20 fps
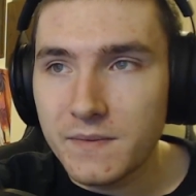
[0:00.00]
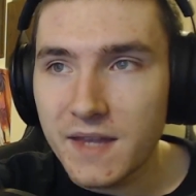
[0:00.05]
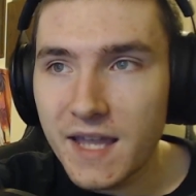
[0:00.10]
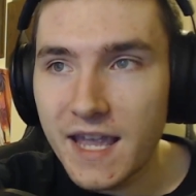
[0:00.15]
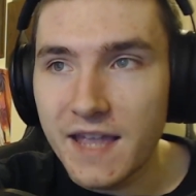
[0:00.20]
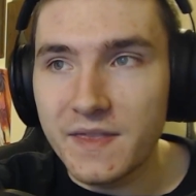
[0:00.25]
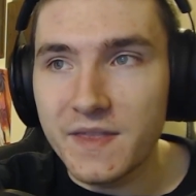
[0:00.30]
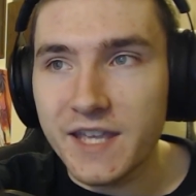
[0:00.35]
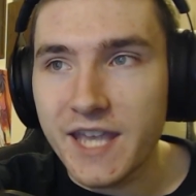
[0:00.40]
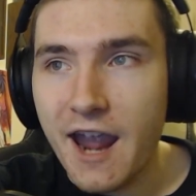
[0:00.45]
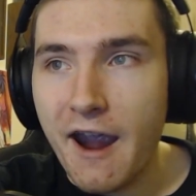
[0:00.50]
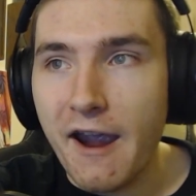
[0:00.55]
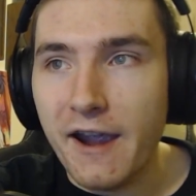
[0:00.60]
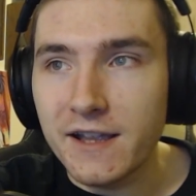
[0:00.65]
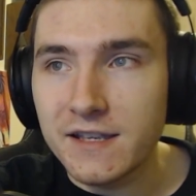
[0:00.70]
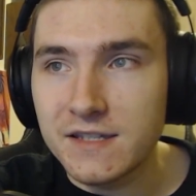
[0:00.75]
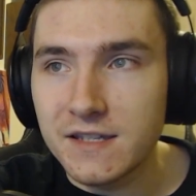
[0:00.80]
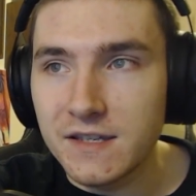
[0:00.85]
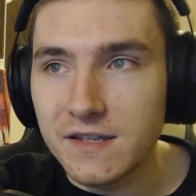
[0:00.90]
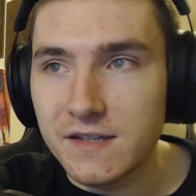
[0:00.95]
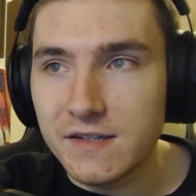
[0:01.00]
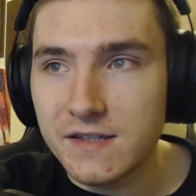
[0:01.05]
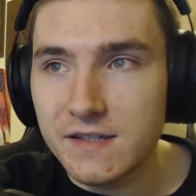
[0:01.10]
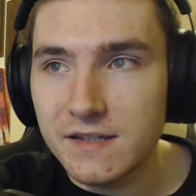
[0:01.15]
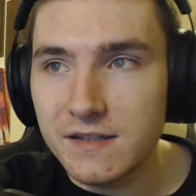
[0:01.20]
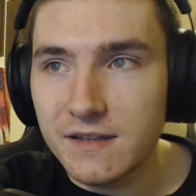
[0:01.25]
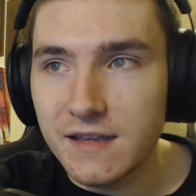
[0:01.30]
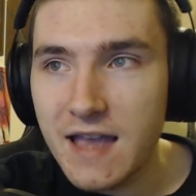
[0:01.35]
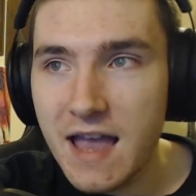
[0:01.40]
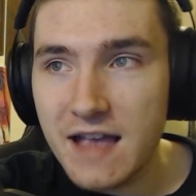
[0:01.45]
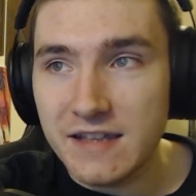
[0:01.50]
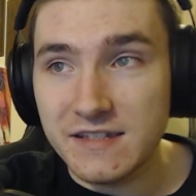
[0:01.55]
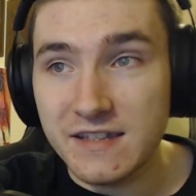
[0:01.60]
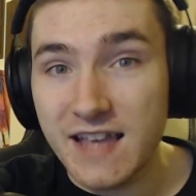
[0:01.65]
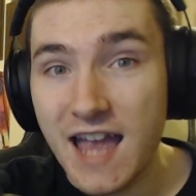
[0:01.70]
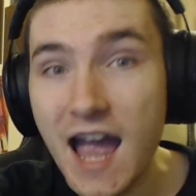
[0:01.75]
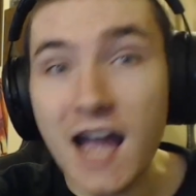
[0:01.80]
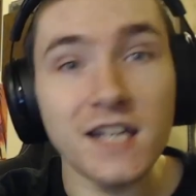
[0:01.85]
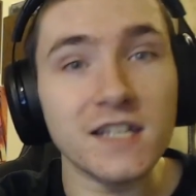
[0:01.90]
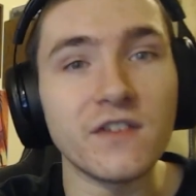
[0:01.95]
in the characters as an
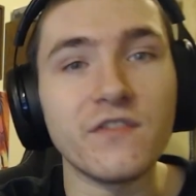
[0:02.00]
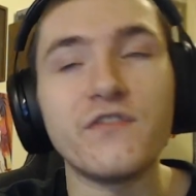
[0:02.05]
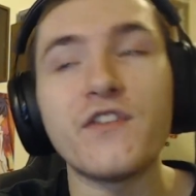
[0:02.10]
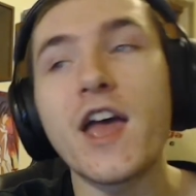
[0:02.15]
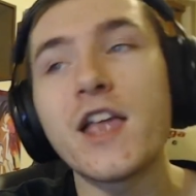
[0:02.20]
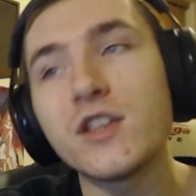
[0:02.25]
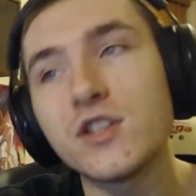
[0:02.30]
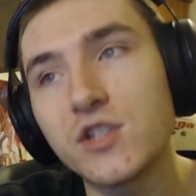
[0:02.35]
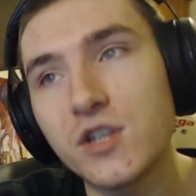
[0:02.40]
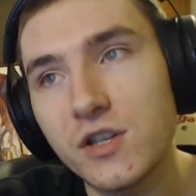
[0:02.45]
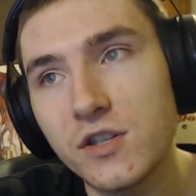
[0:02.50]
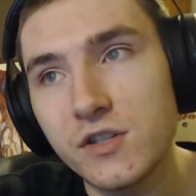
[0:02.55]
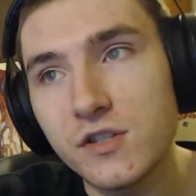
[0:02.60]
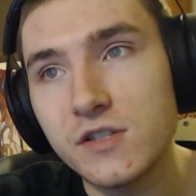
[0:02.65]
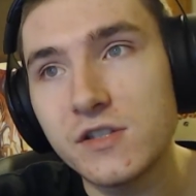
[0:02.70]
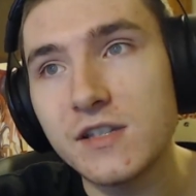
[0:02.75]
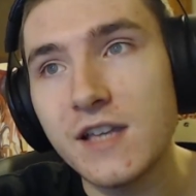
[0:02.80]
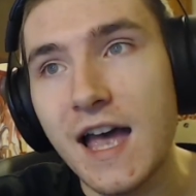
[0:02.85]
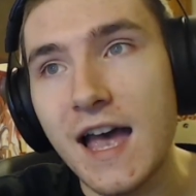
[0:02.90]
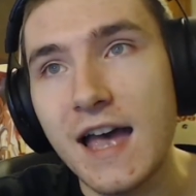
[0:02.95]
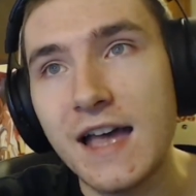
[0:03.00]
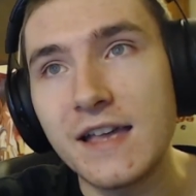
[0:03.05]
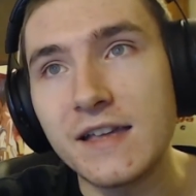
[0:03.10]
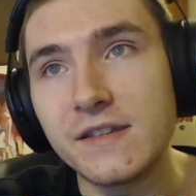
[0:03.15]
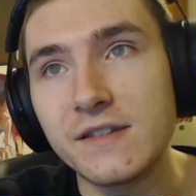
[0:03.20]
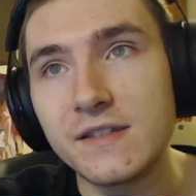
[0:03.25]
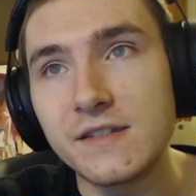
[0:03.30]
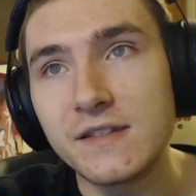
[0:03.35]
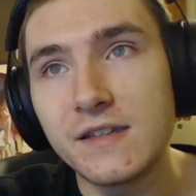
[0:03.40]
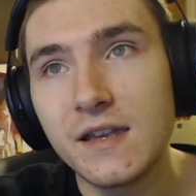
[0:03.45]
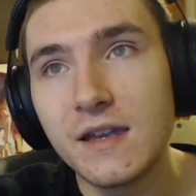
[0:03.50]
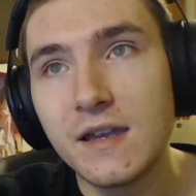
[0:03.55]
act of vengeance, as